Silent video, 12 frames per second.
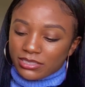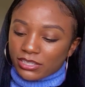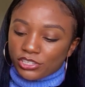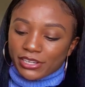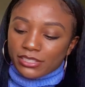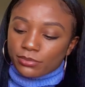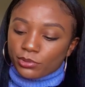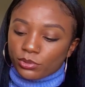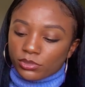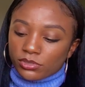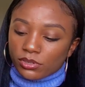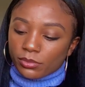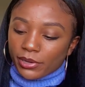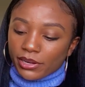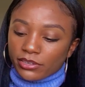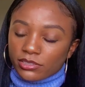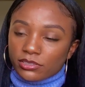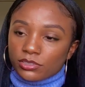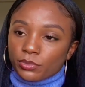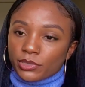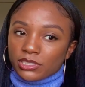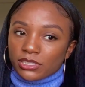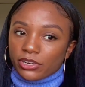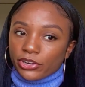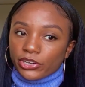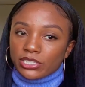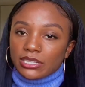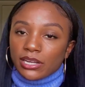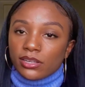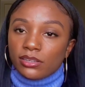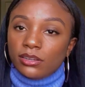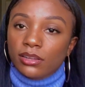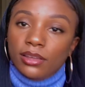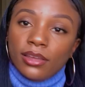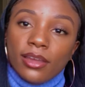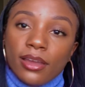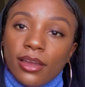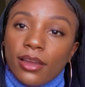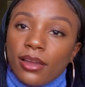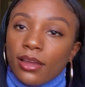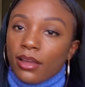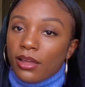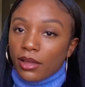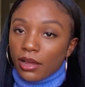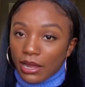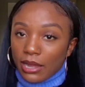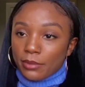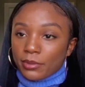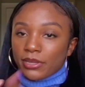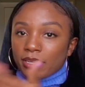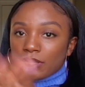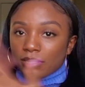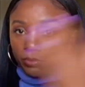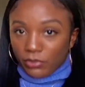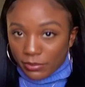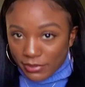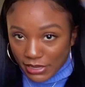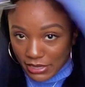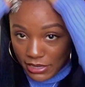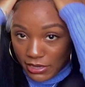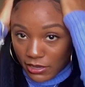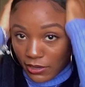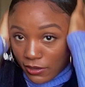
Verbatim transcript: I try not to put oil on my hair too much because I heard it's not good. Um, rub it in,